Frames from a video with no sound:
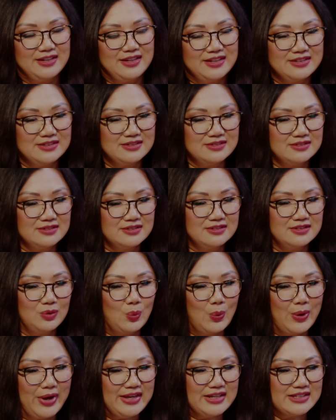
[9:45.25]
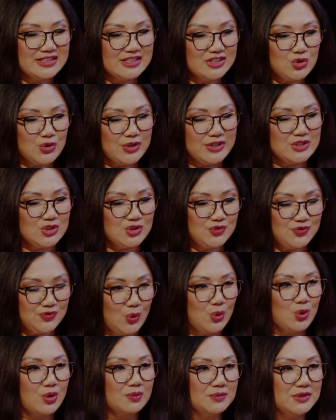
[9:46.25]
in the way it's
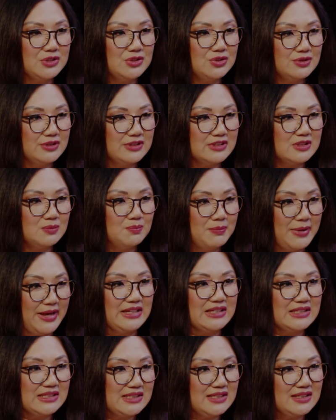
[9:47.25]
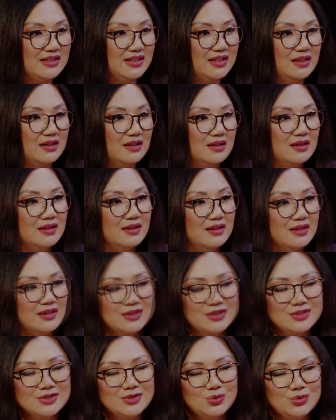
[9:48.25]
transformed into this mega city,
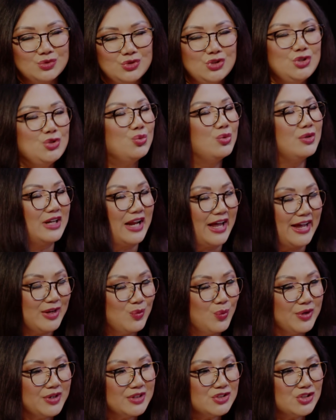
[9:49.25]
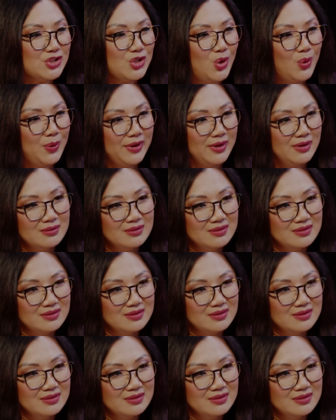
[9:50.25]
do you like where it's going?